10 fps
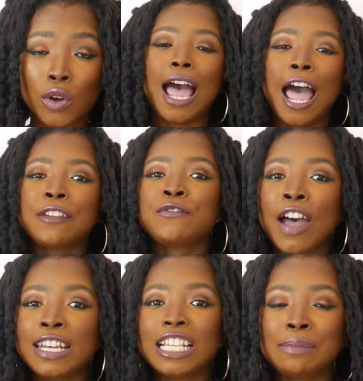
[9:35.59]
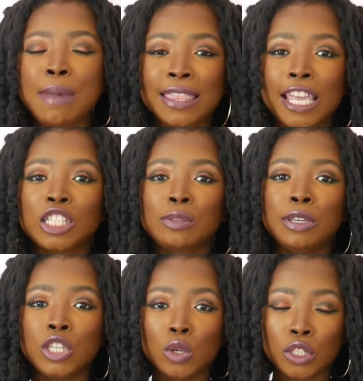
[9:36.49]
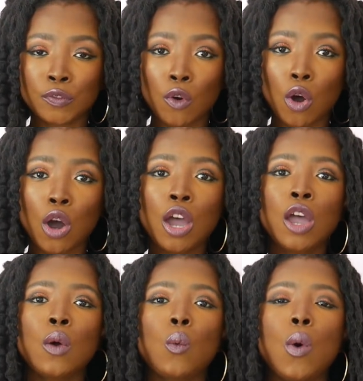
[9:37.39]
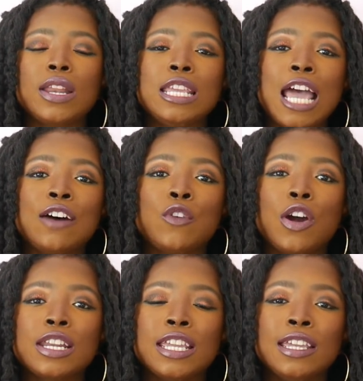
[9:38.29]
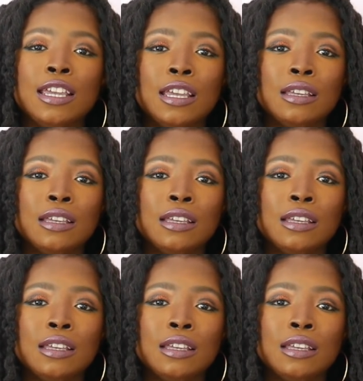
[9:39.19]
I find this method to be useful when you have already